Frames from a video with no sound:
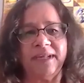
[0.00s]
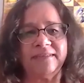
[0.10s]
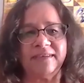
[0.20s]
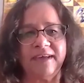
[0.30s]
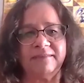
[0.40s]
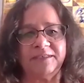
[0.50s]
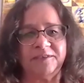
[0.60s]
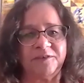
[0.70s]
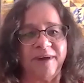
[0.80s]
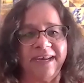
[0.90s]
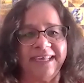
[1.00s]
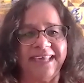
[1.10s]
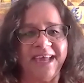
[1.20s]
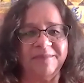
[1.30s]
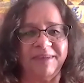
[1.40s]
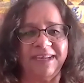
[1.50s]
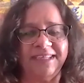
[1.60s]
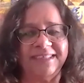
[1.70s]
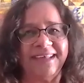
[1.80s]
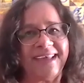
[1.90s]
I still haven't tried it yet, but
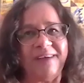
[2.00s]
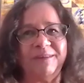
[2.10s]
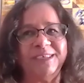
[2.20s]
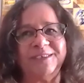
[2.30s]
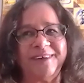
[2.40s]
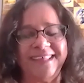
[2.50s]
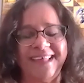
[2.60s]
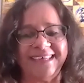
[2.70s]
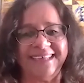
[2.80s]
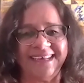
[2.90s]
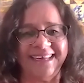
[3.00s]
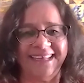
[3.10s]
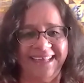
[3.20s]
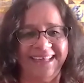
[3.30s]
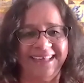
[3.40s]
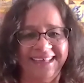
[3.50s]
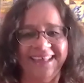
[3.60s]
it's like I want to try that technique.